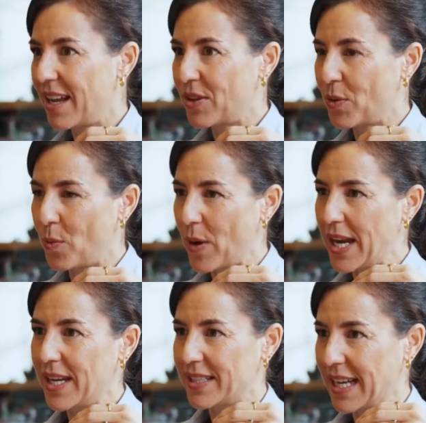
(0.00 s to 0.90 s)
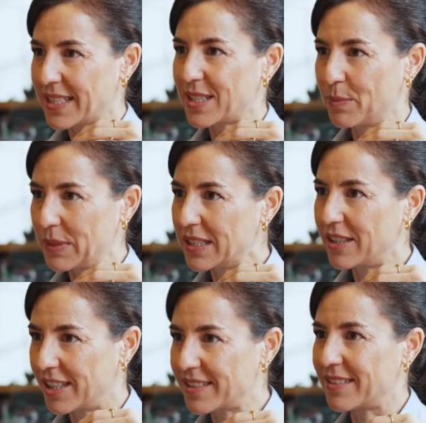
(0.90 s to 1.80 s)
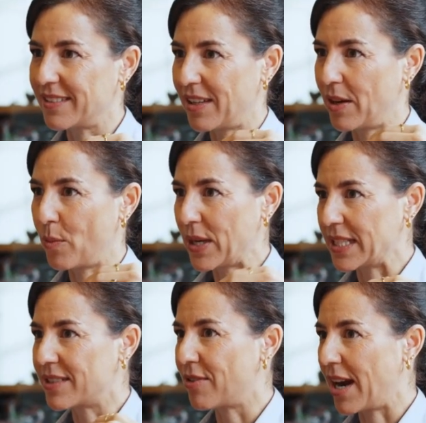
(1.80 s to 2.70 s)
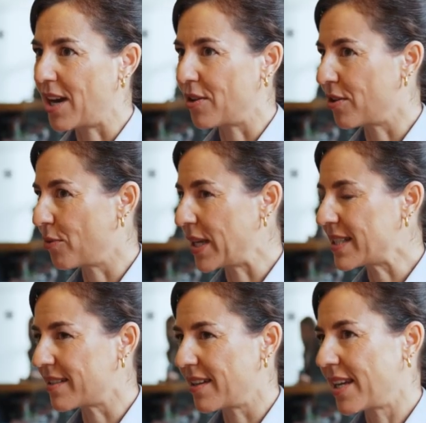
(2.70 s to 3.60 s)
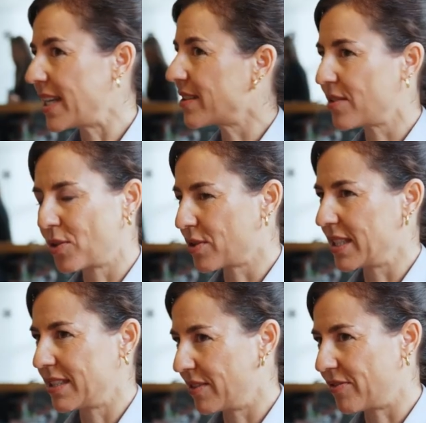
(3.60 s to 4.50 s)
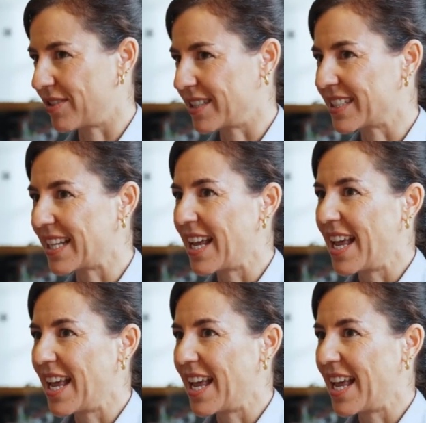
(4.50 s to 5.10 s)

the way it has to be cut when it's dry or wet is totally different.